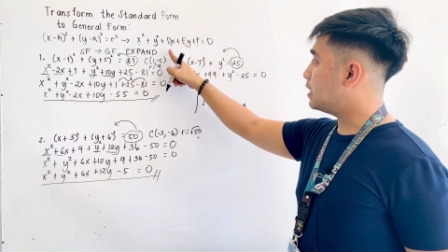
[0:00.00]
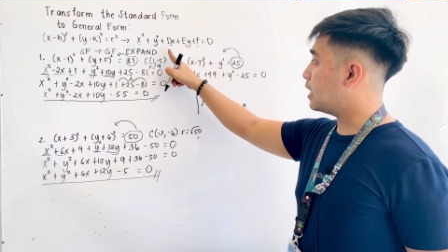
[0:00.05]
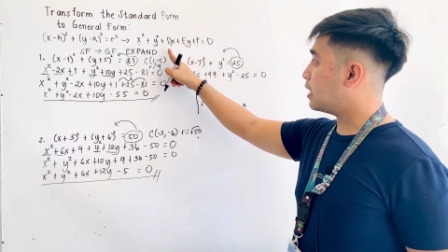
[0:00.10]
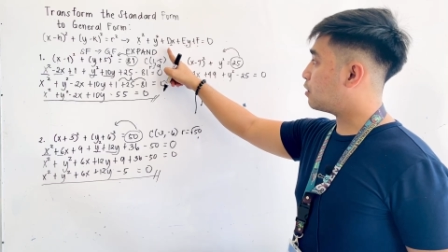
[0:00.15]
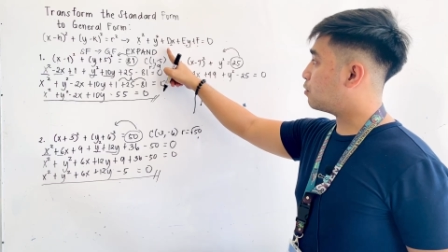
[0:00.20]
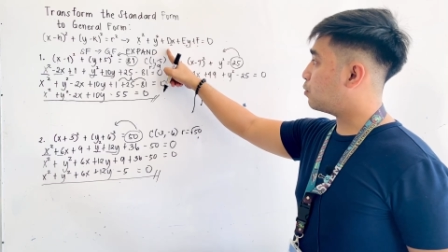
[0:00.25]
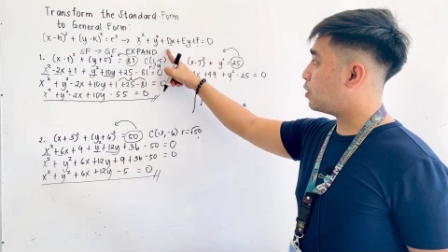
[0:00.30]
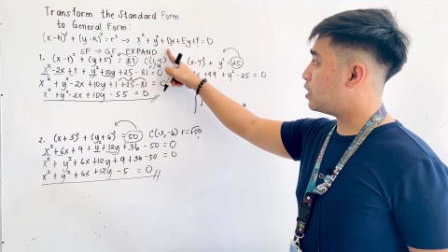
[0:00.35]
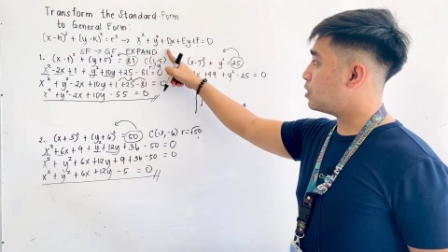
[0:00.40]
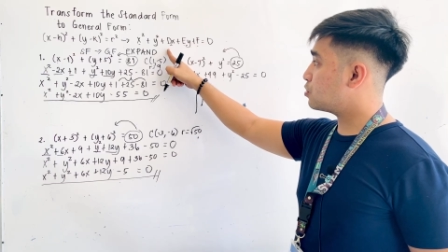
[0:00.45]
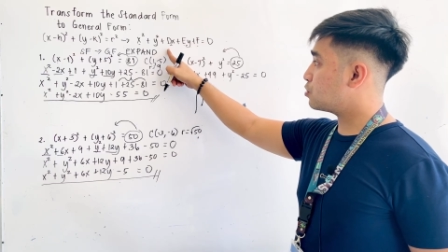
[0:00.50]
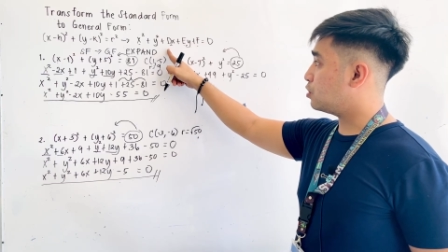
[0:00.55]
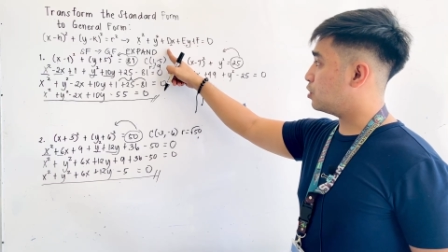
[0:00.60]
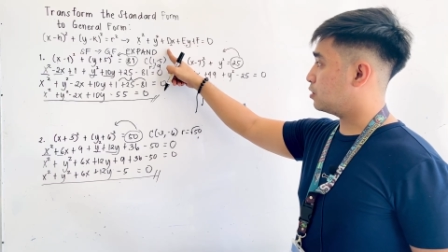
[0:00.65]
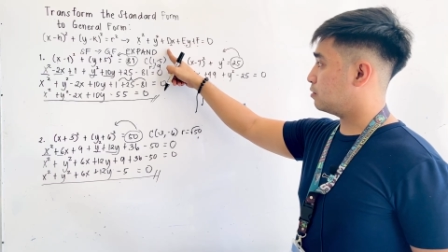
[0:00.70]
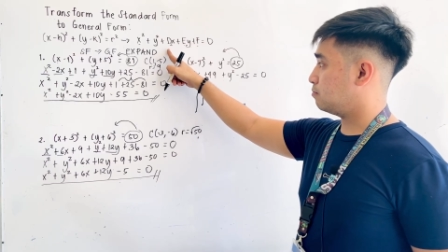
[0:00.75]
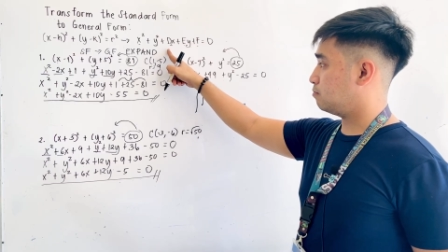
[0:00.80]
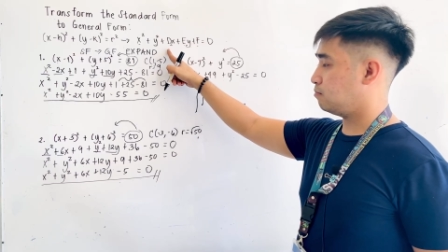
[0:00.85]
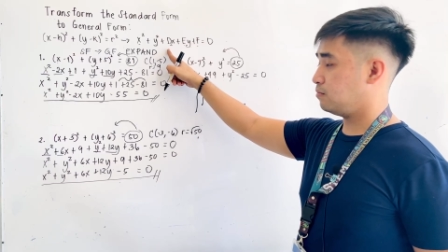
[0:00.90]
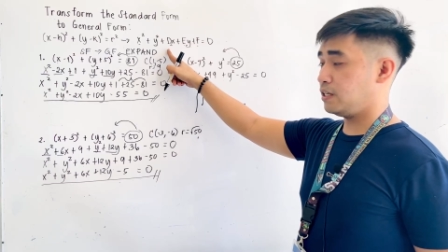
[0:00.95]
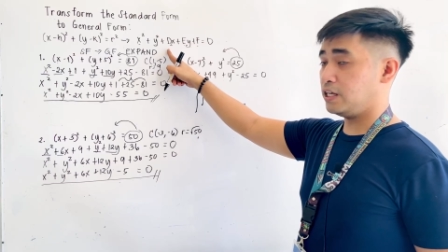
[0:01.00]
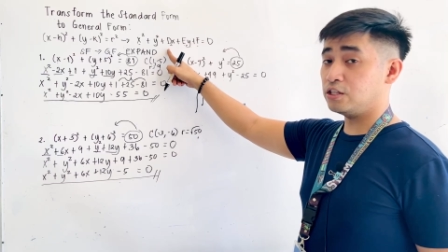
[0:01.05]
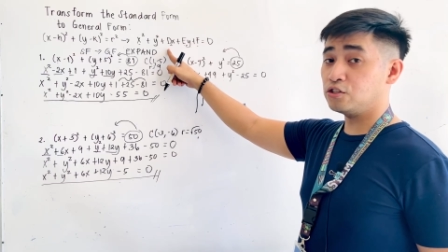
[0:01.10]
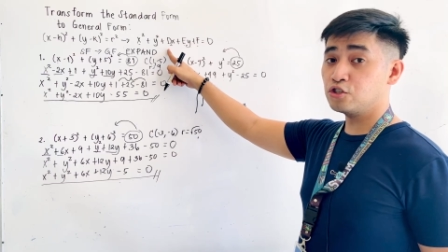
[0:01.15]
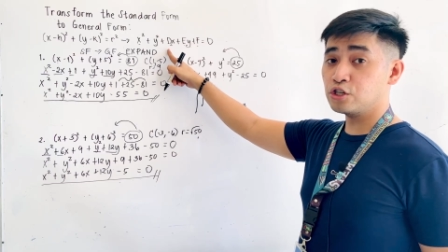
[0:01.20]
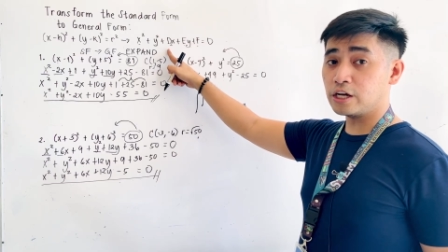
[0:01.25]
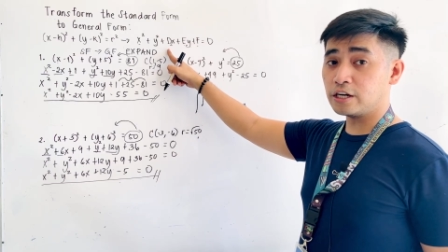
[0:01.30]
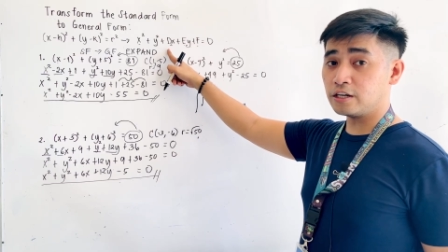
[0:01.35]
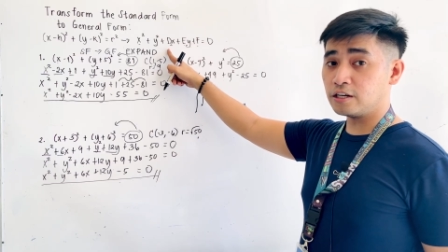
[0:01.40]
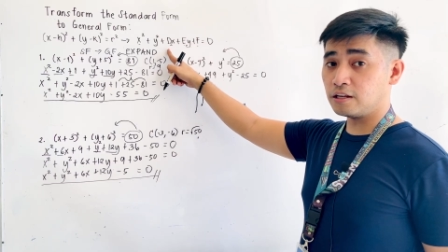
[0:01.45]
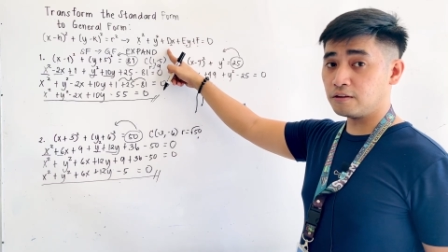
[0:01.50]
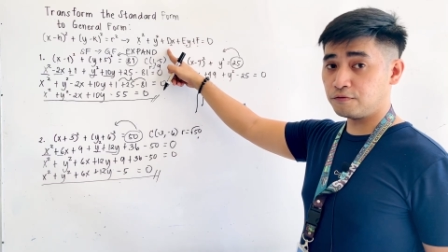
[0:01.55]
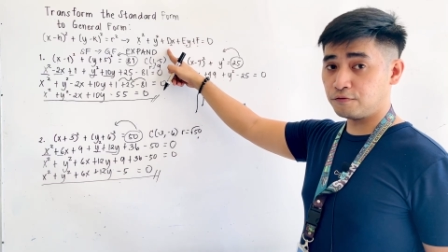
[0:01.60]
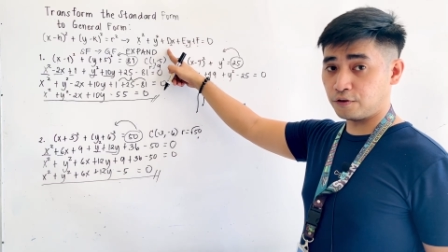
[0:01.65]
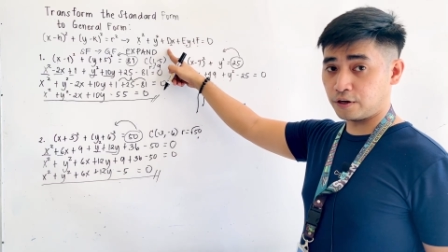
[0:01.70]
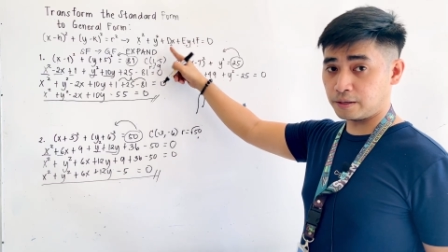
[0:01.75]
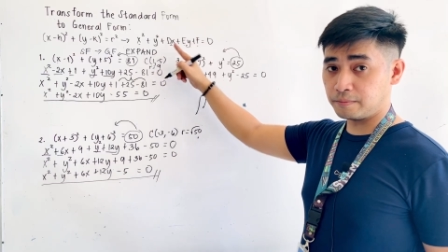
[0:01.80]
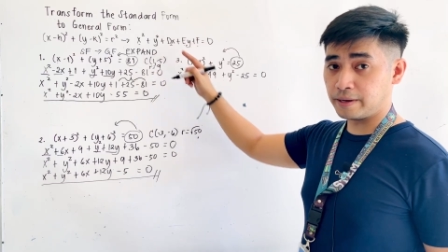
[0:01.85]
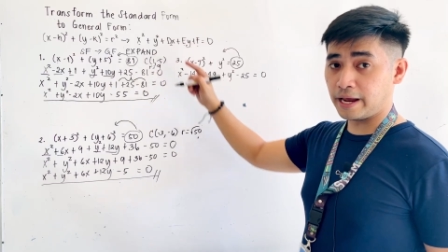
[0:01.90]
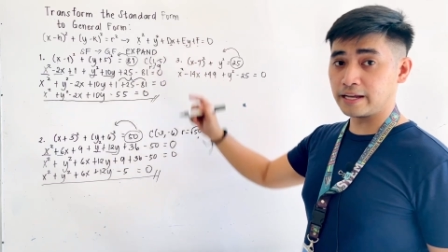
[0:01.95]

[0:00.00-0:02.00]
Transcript: equation in general form,